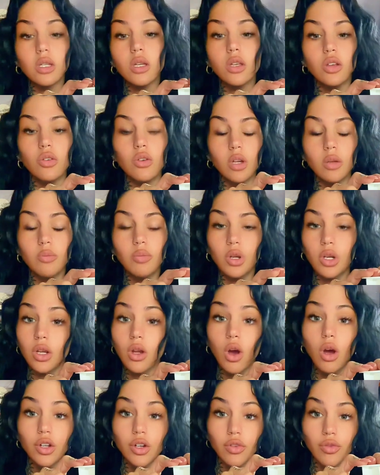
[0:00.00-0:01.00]
You could put it
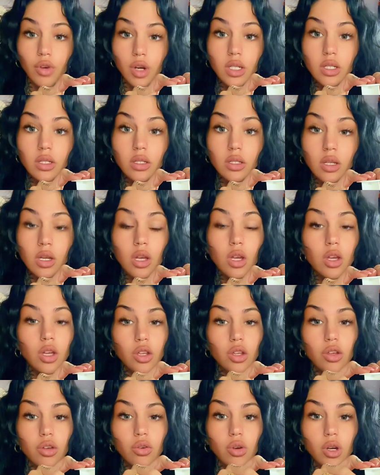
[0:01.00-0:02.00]
on your wrists.
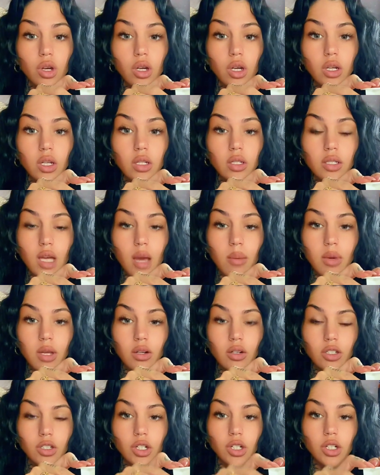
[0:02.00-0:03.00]
You could dab it
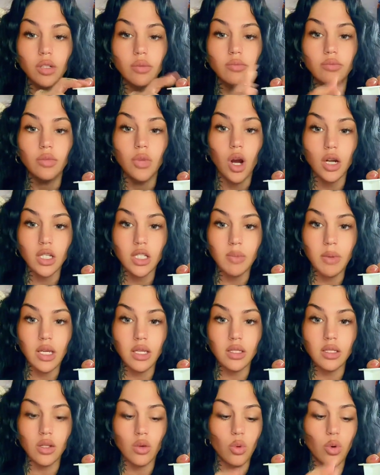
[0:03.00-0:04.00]
on your heart
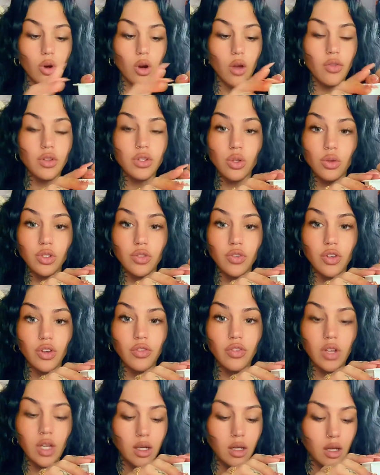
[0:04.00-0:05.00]
space or on the soles of your
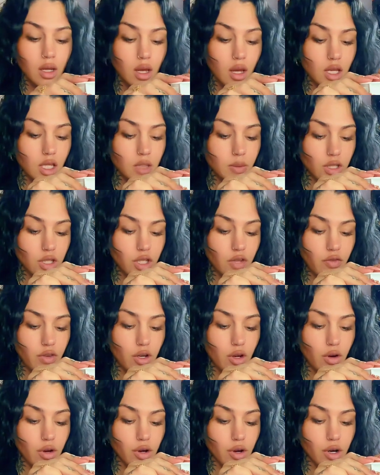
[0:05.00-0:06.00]
feet, especially if you
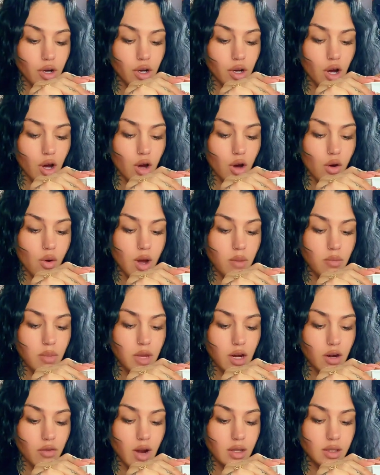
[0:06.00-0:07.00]
know you're going to go and be
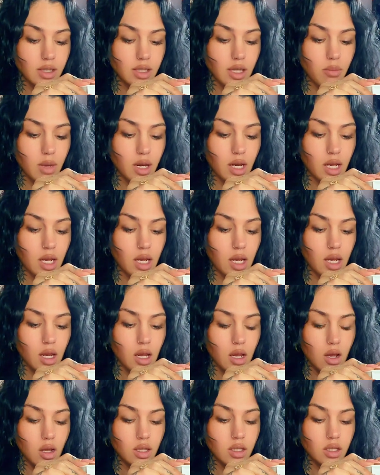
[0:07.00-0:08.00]
around somebody
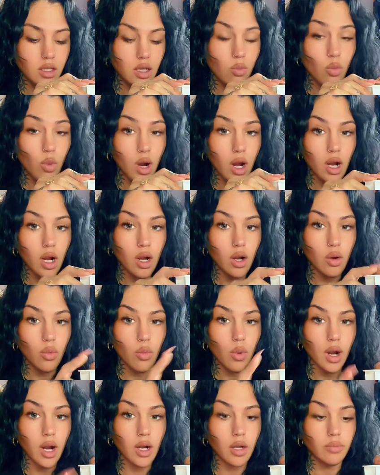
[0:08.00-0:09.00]
somewhere
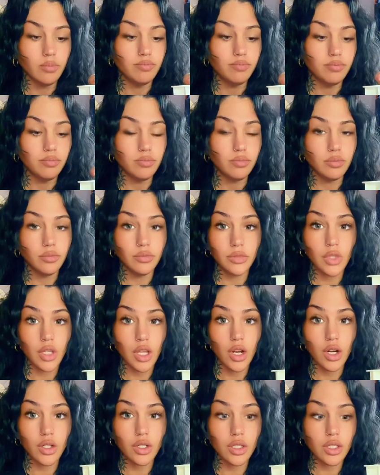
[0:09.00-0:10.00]
where
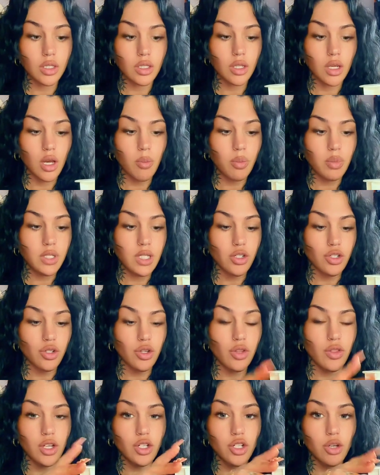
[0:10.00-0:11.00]
there's a potential
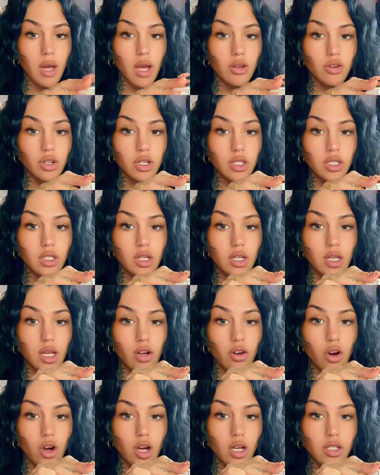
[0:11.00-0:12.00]
that your boundaries could get
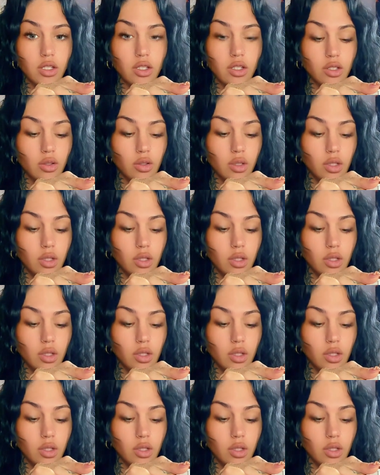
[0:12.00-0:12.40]
crossed.